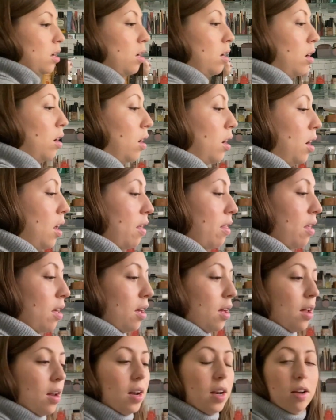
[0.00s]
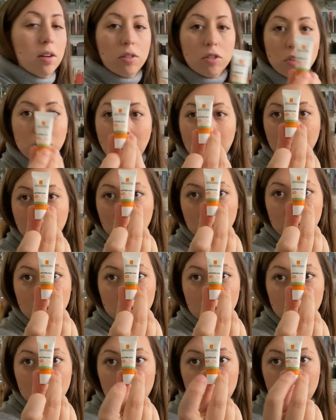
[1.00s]
got another little
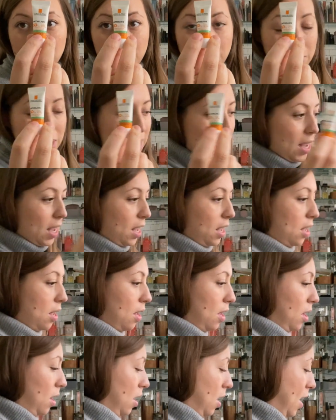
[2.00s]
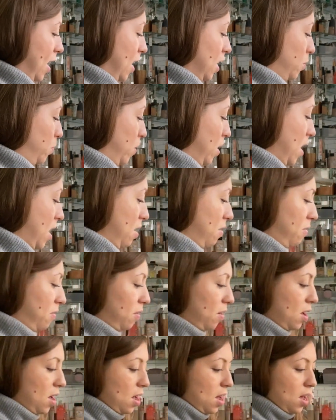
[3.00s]
travel mini SPF
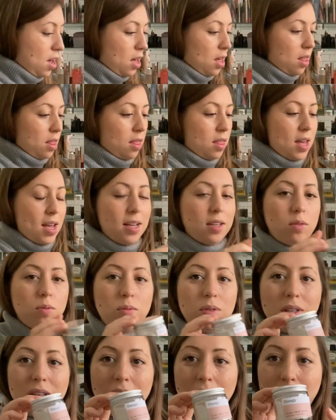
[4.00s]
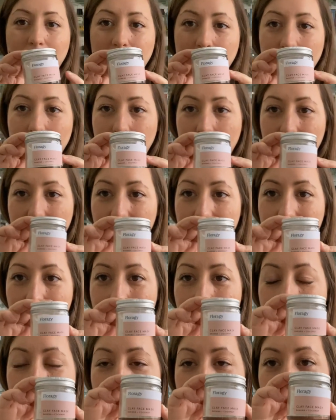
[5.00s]
this was gifted to me very
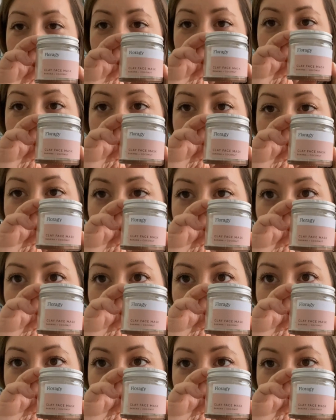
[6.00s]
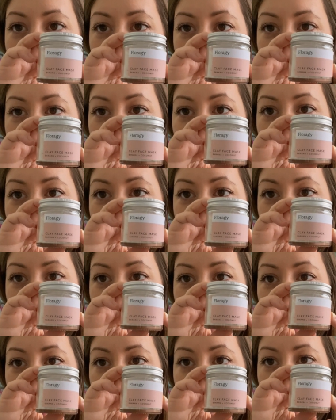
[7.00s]
kindly by someone who used to work with my
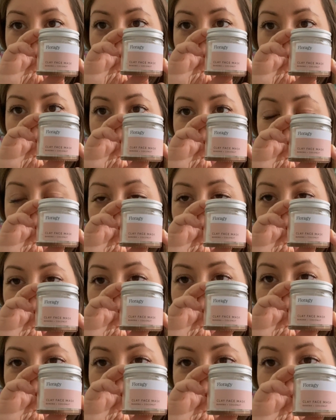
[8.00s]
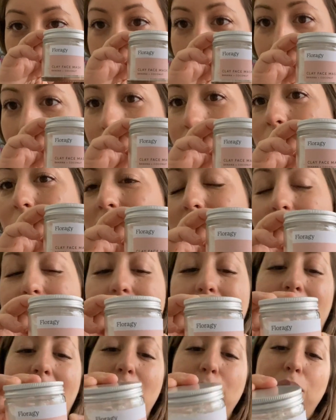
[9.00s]
husband at Urban Outfitters who now have their own
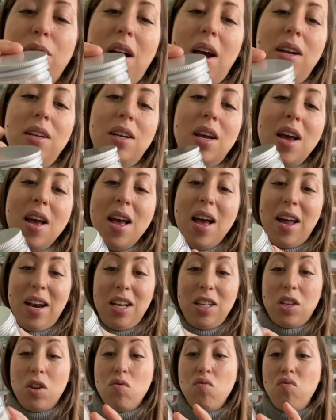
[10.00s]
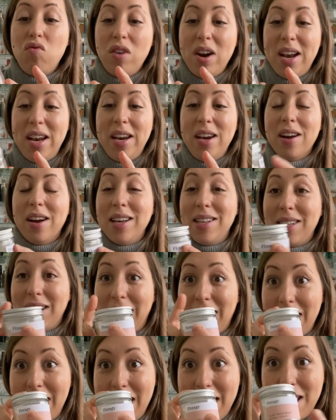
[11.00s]
skincare brand and it's a really nice
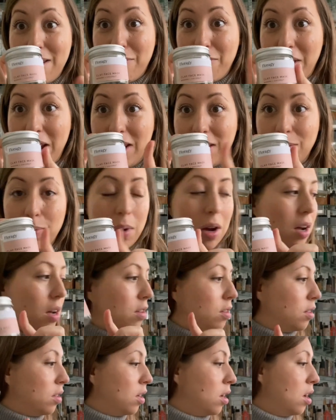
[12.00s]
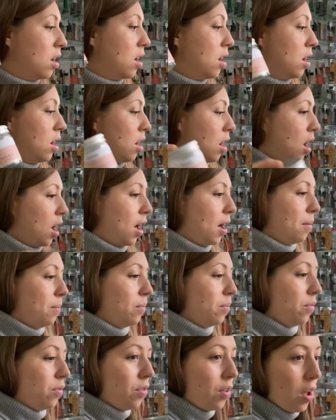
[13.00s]
clay face mask.
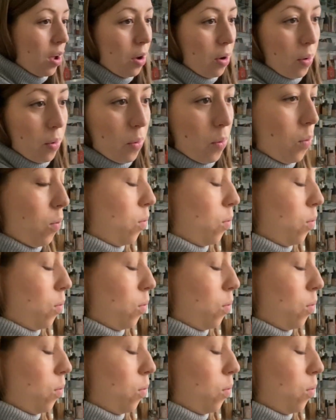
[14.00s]
Um, so